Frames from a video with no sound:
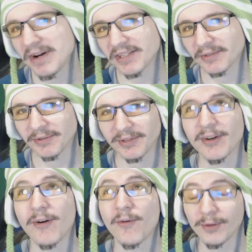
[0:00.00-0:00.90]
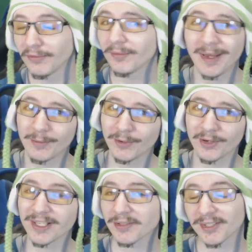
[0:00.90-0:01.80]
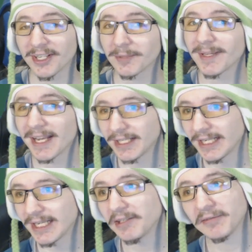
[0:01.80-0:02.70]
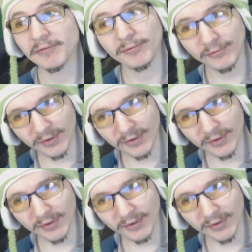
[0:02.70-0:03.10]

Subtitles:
but all of the paperwork on our side has been handed in,